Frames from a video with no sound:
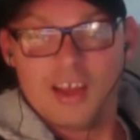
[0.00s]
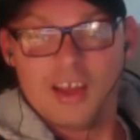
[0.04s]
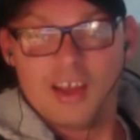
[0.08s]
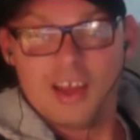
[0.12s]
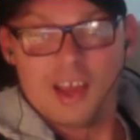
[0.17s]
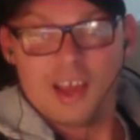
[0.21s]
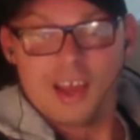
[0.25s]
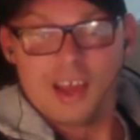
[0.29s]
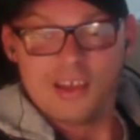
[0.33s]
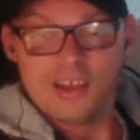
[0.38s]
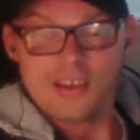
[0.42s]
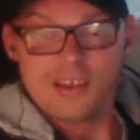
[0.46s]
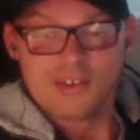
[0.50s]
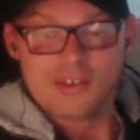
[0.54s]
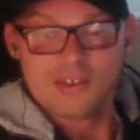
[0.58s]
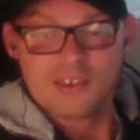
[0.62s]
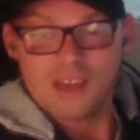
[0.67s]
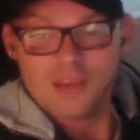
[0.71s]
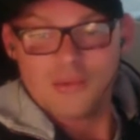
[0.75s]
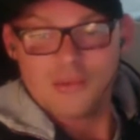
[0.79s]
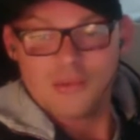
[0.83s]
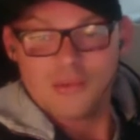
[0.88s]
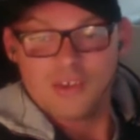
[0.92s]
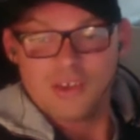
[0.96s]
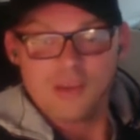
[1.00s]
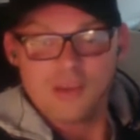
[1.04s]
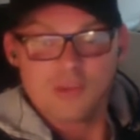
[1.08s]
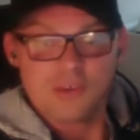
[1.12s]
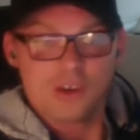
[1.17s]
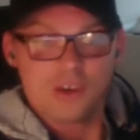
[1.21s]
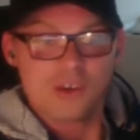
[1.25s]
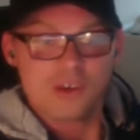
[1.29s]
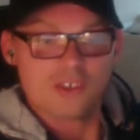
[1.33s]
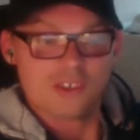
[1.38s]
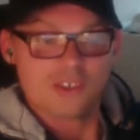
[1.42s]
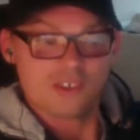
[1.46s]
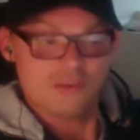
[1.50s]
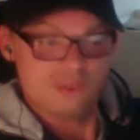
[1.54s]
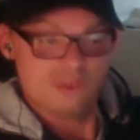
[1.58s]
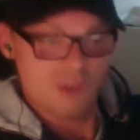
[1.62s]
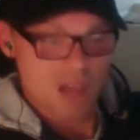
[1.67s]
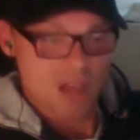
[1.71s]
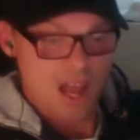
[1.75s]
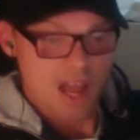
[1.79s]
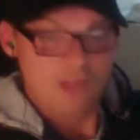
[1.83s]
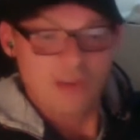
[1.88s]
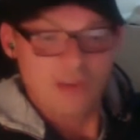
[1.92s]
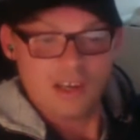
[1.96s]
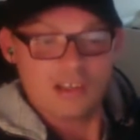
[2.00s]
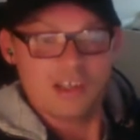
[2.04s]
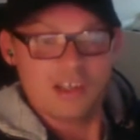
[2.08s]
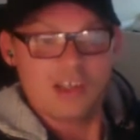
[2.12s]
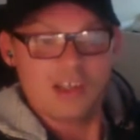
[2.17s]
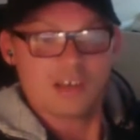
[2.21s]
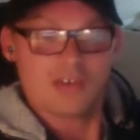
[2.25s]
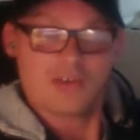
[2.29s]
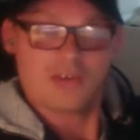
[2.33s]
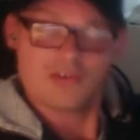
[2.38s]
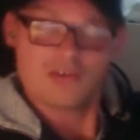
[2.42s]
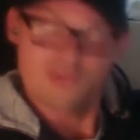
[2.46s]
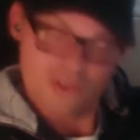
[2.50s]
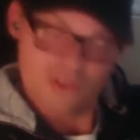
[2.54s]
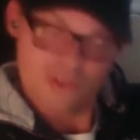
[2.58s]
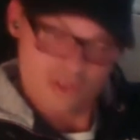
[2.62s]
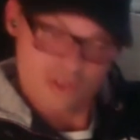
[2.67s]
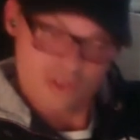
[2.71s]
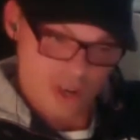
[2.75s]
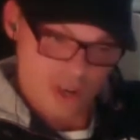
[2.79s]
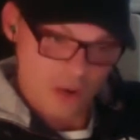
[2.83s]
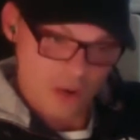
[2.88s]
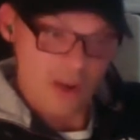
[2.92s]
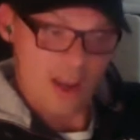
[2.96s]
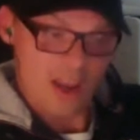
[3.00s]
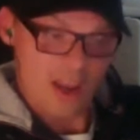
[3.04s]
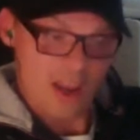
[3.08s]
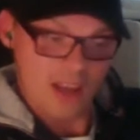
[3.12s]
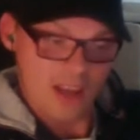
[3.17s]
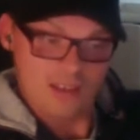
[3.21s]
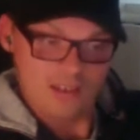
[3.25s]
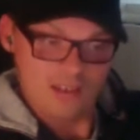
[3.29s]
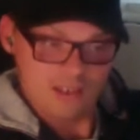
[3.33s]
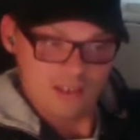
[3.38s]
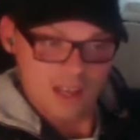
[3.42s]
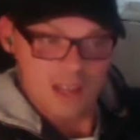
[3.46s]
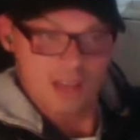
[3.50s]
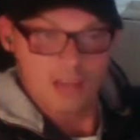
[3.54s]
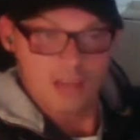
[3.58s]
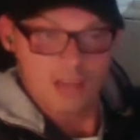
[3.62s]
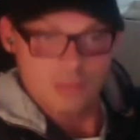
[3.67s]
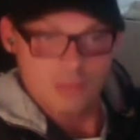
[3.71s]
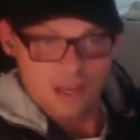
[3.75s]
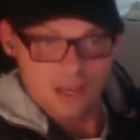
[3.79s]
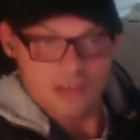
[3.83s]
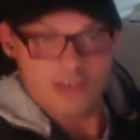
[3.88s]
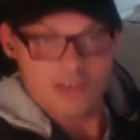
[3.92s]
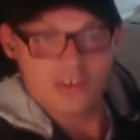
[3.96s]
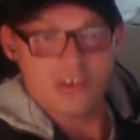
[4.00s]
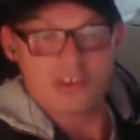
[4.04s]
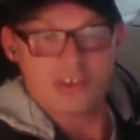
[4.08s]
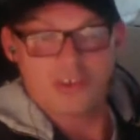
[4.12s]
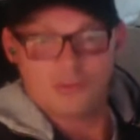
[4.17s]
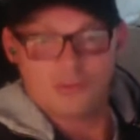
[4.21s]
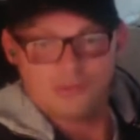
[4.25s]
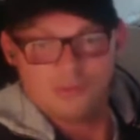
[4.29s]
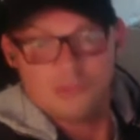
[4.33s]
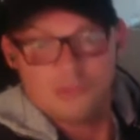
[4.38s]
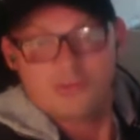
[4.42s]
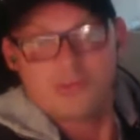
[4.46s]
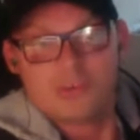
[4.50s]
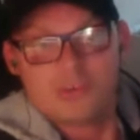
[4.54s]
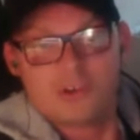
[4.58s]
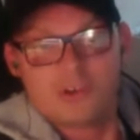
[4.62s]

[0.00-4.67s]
And it's the same thing in projects. If you have ideas, just go ahead and tell them. Be assertive.